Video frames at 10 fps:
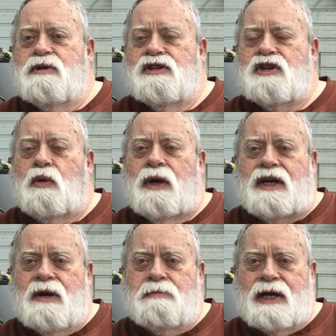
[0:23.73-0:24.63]
just a quick
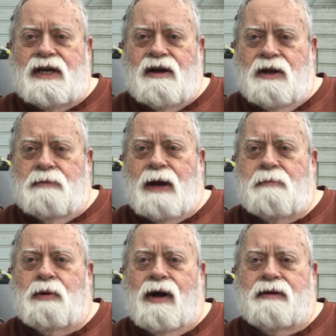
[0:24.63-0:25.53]
update on my
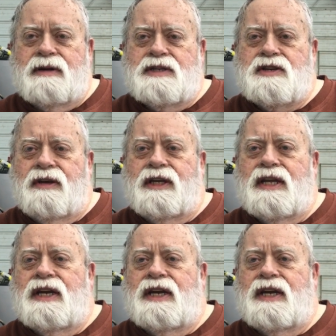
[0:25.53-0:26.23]
progress on